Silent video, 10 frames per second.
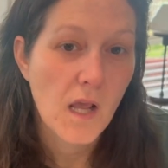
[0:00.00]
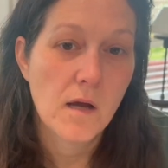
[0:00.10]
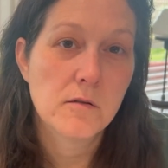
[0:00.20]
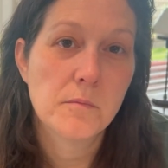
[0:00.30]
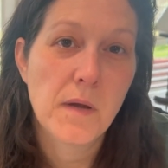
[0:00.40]

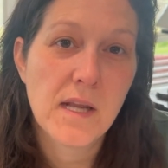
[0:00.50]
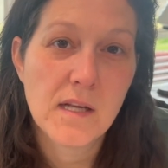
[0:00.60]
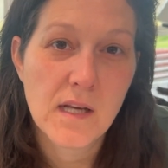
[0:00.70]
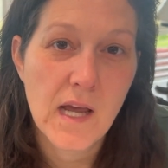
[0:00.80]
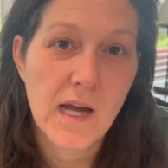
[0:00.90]
I'm
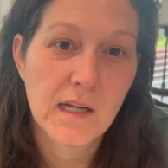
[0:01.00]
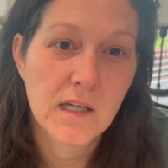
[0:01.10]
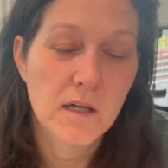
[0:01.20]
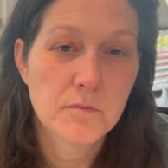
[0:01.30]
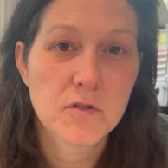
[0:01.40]
debating egg
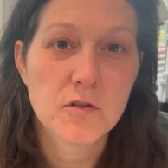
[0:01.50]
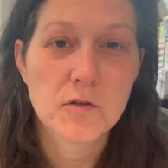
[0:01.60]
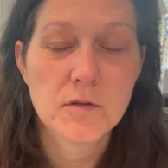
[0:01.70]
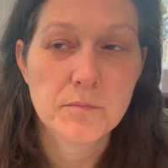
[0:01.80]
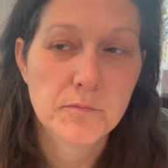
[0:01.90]
cups
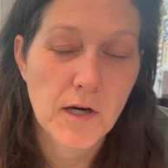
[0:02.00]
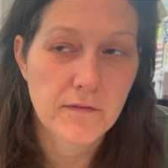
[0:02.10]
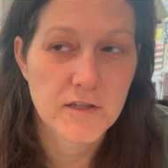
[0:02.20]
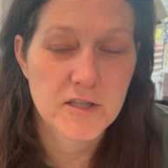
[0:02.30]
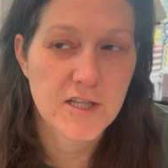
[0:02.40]
or
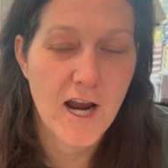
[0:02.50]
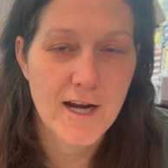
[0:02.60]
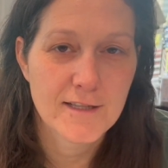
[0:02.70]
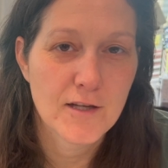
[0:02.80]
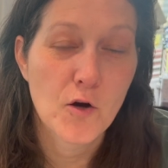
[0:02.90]
breakfast
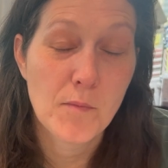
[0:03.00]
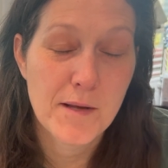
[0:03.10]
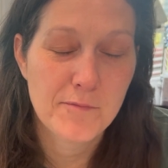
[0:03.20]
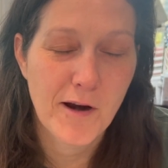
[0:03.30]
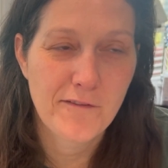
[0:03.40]
jacks,
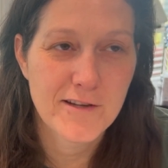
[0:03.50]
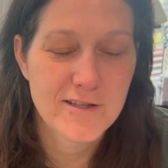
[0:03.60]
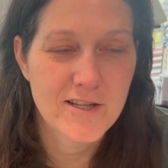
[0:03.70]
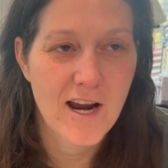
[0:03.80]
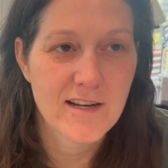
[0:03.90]
homemade
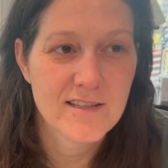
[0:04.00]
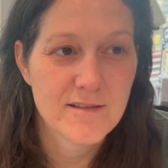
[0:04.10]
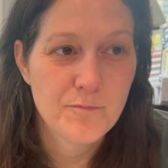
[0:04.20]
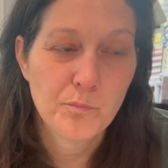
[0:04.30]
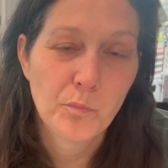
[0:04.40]
breakfast jacks.
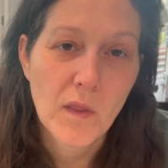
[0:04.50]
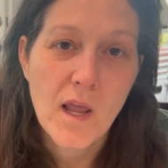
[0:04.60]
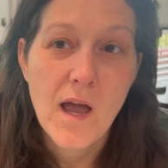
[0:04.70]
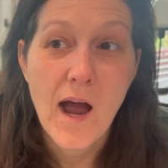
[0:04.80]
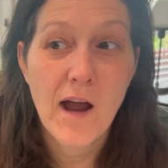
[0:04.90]

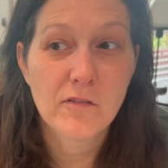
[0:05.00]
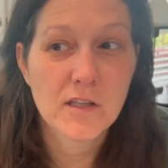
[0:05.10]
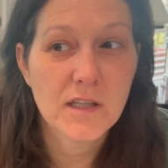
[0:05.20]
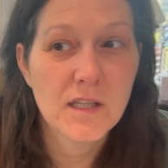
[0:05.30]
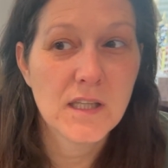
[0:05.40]
I
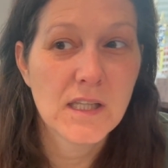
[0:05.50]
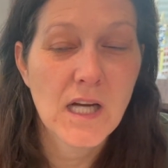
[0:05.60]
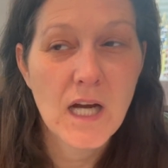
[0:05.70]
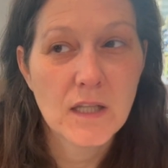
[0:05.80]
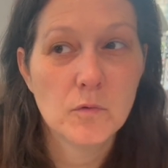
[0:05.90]
really
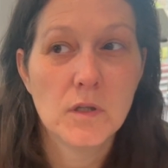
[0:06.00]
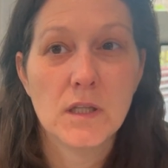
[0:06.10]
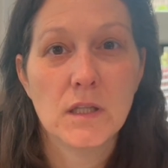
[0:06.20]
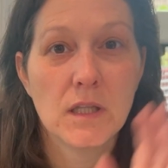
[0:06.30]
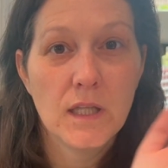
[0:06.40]
kind of
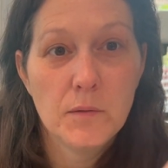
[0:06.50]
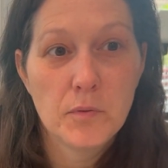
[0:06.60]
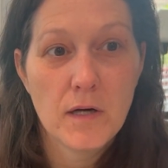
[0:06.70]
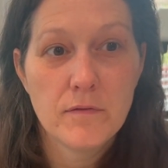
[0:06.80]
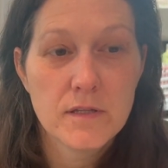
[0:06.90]
want to eat
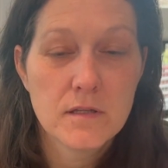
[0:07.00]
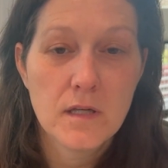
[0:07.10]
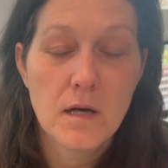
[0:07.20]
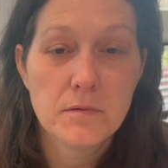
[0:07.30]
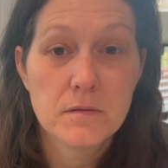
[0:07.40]
breakfast
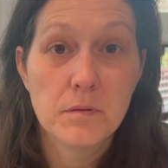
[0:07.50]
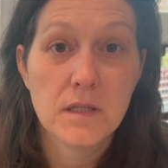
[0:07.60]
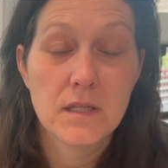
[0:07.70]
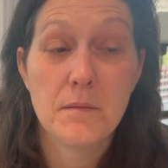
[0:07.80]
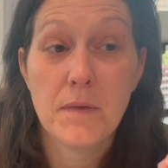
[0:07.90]
cups
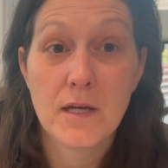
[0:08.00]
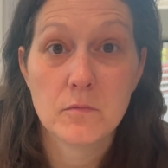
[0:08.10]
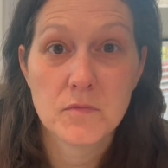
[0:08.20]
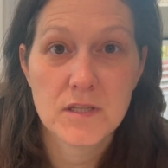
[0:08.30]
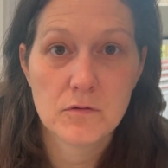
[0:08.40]
because and make
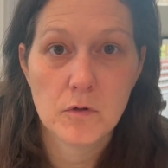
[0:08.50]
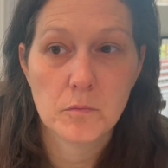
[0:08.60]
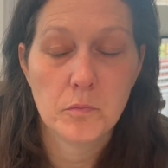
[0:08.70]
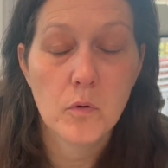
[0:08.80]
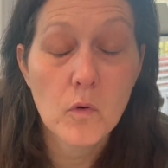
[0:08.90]
them
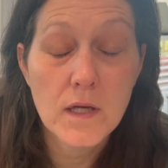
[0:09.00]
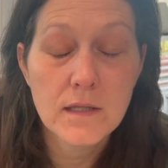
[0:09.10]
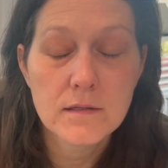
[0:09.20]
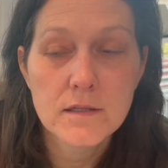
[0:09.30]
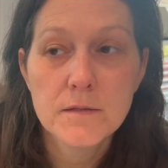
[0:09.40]
zero
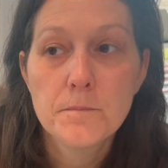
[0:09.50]
points